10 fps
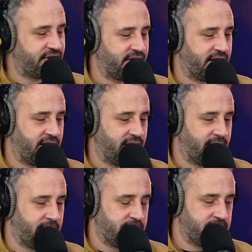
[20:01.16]
at
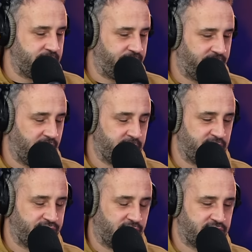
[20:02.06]
the
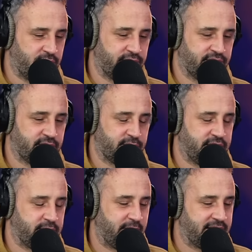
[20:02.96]
misfortune of others,
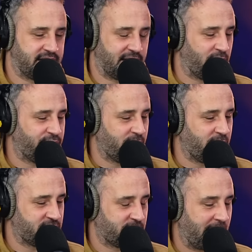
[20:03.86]
which is basically what
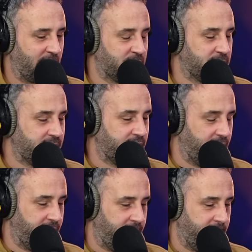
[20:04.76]
football's about,
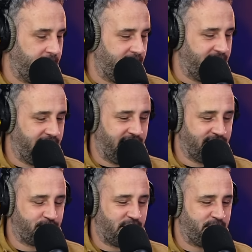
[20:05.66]

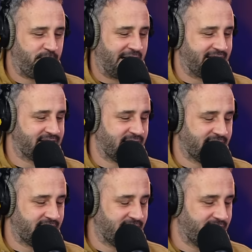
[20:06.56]
it's pretty bad, isn't it,
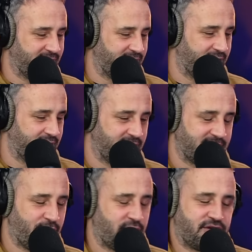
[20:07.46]
that
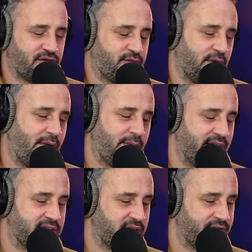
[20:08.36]
it's just
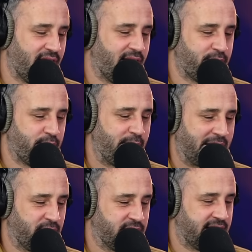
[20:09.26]
reminiscent of our
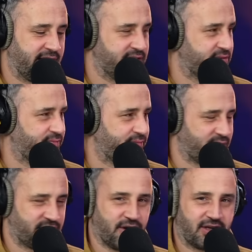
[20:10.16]
bad old days,
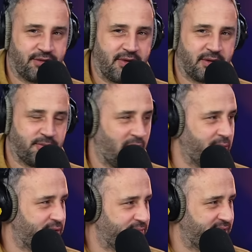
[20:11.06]
just gurgling around the
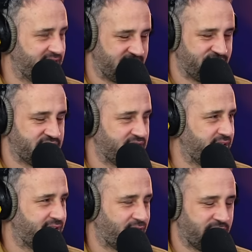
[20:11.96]
bottom of this division
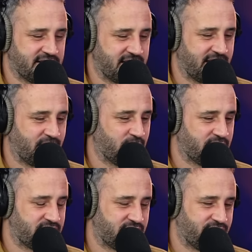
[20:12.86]
and then going into League One
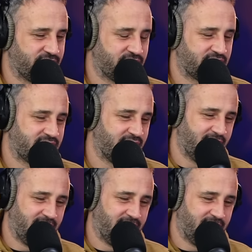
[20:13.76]
and stuff, and just